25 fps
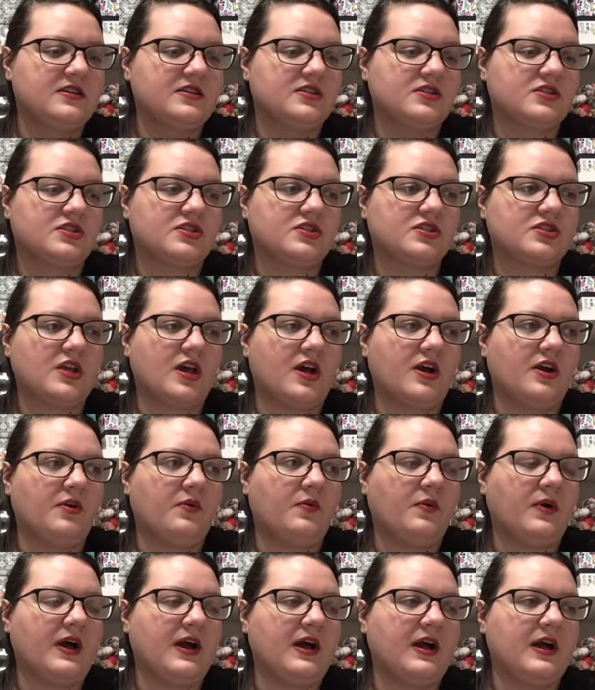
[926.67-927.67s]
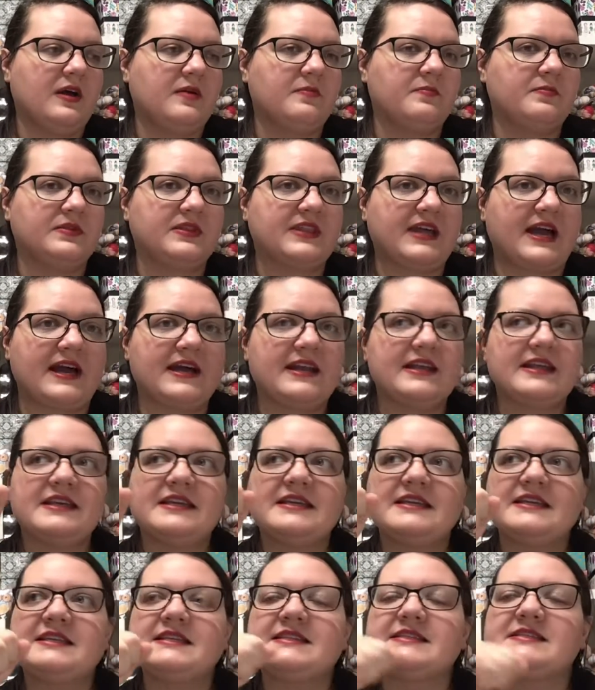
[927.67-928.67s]
So, that
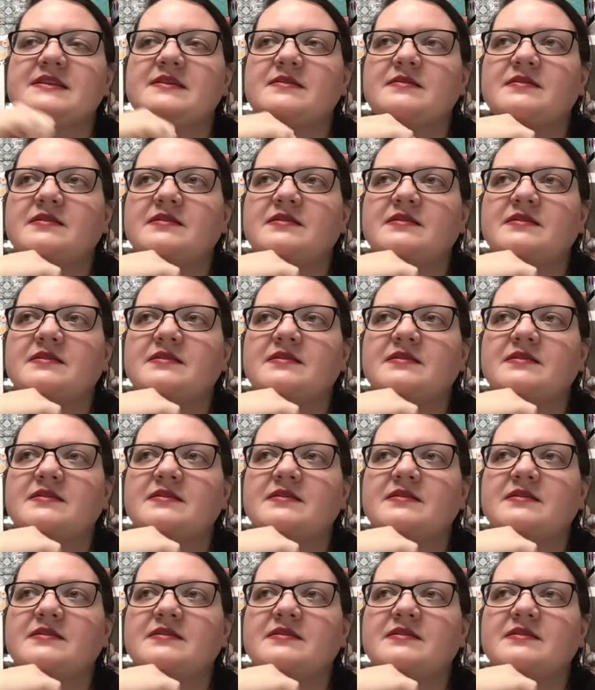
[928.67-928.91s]
is